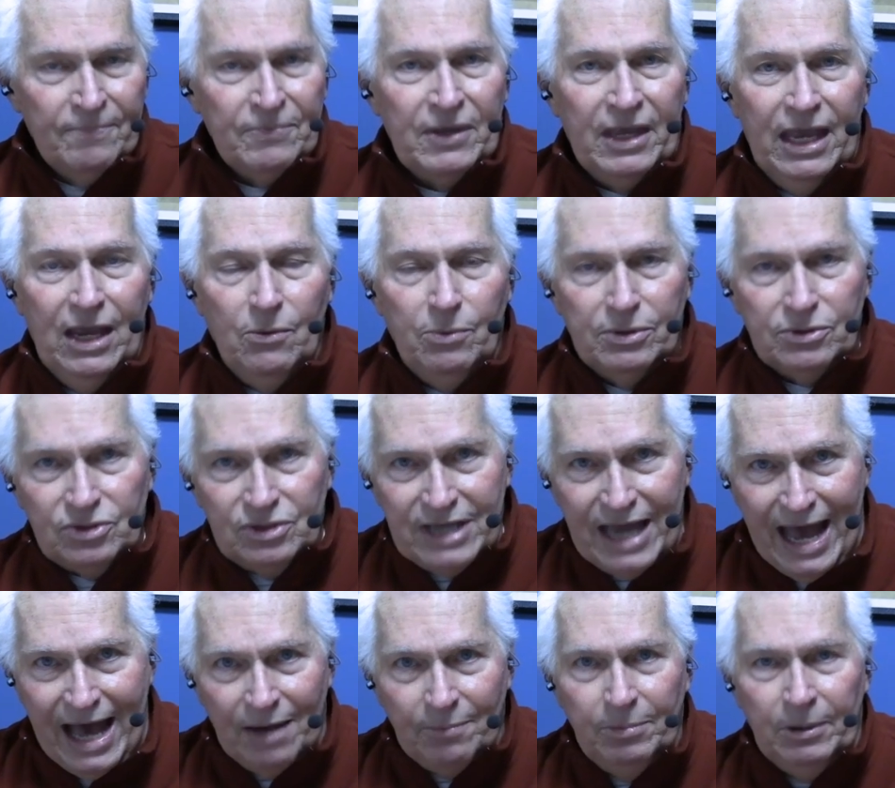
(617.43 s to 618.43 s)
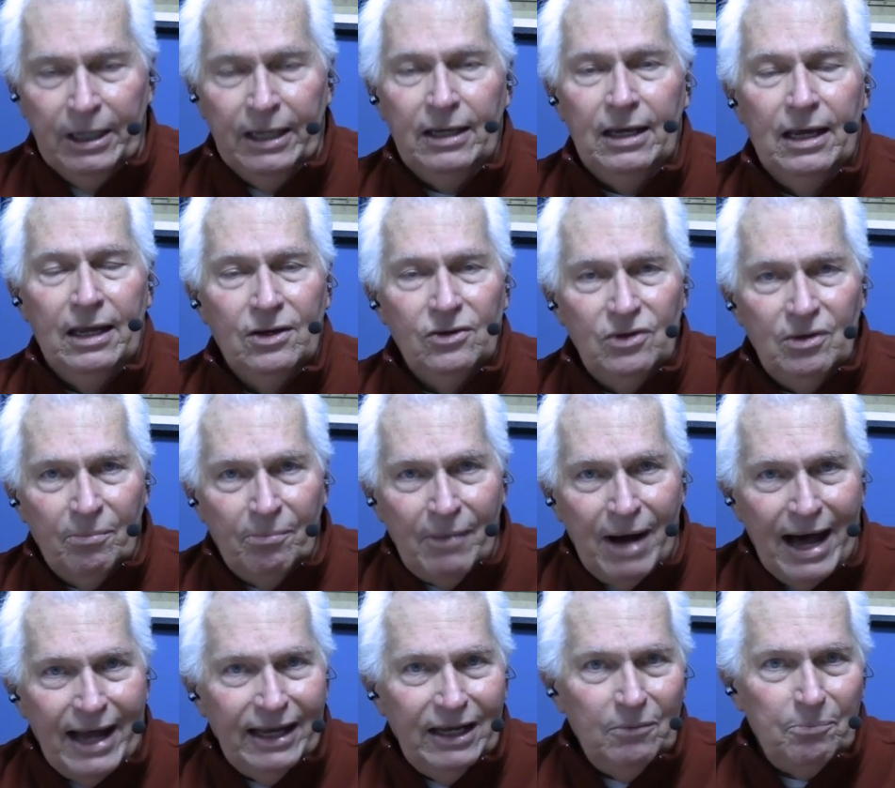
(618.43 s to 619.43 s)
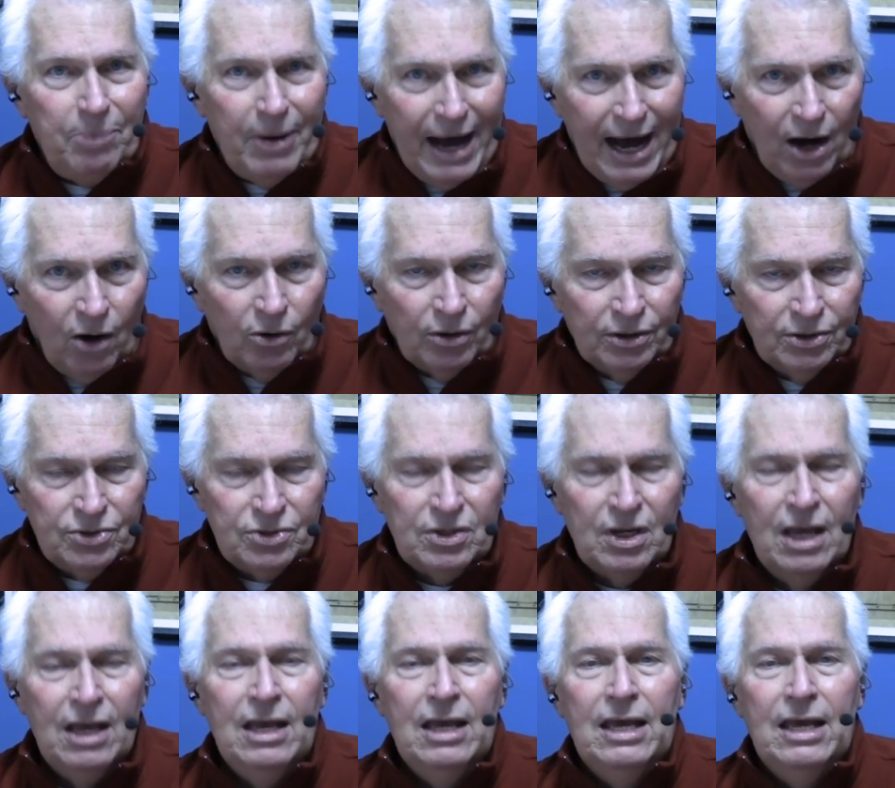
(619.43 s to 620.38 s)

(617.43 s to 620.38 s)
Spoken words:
He was dabbling in demonic powers.